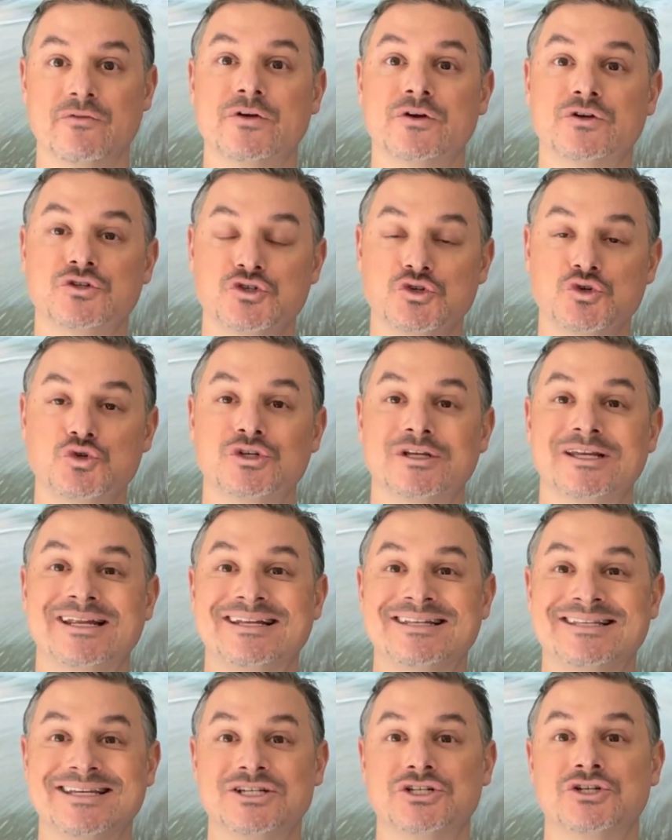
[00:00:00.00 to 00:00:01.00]
there's usually an
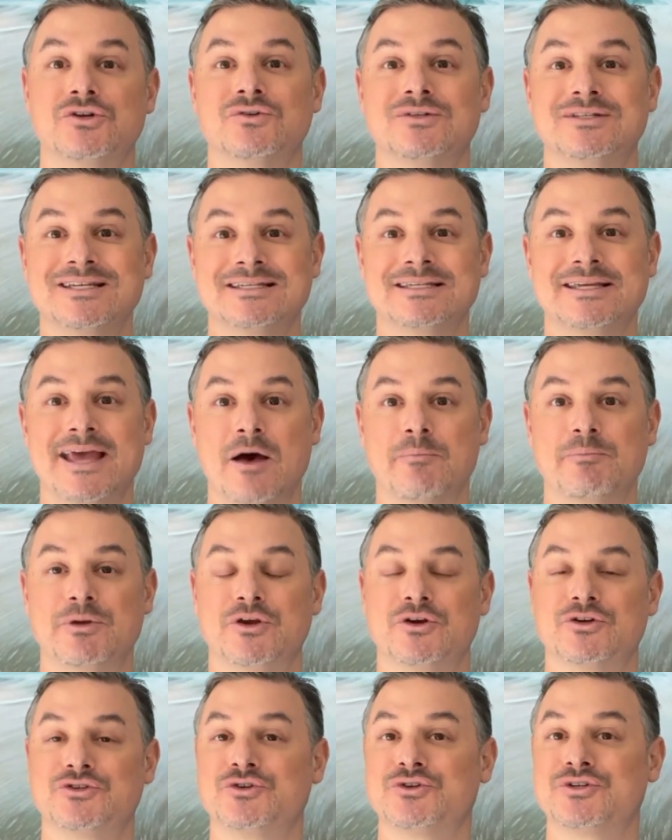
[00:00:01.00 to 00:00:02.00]
additional discount
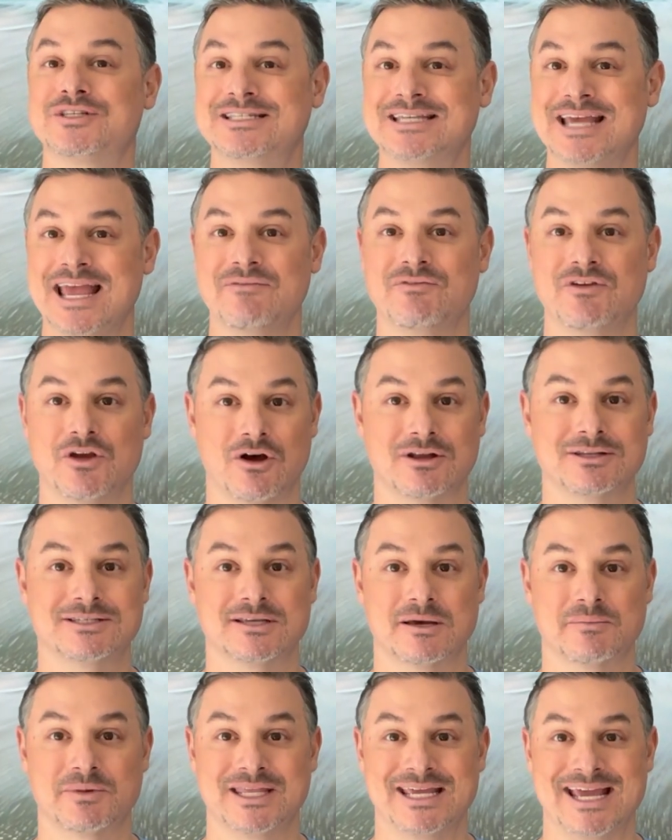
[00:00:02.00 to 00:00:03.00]
because you're saving on
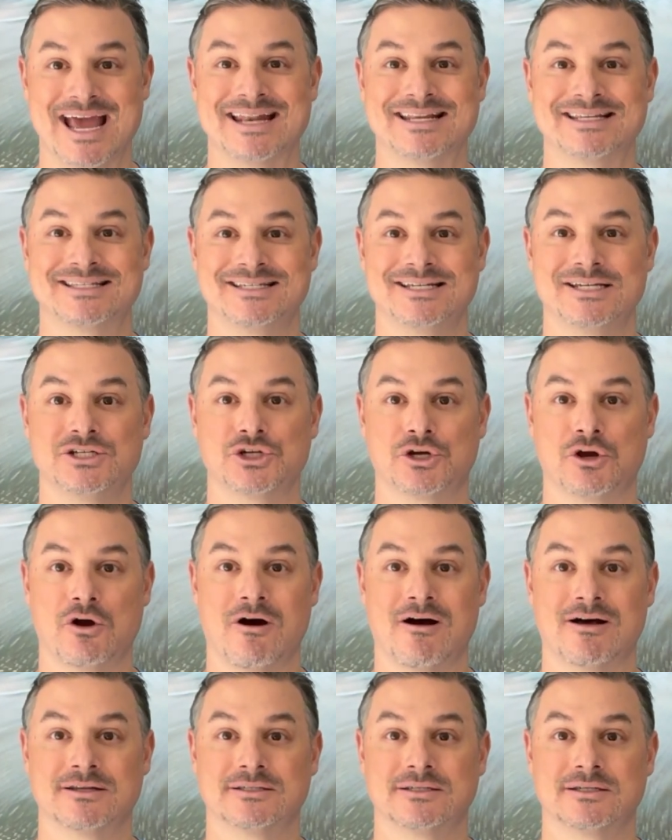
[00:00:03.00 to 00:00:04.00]
some of the anesthesia
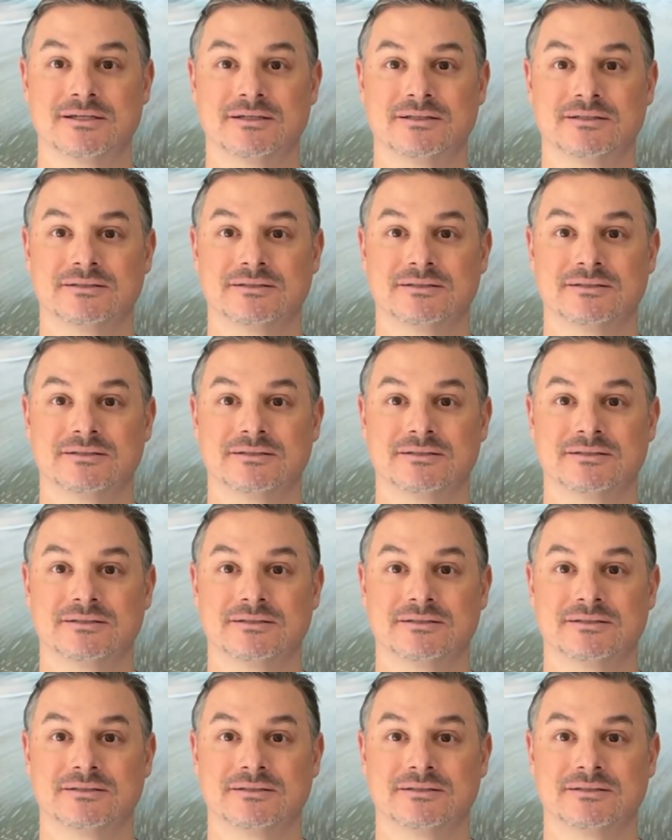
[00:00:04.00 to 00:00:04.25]
cost.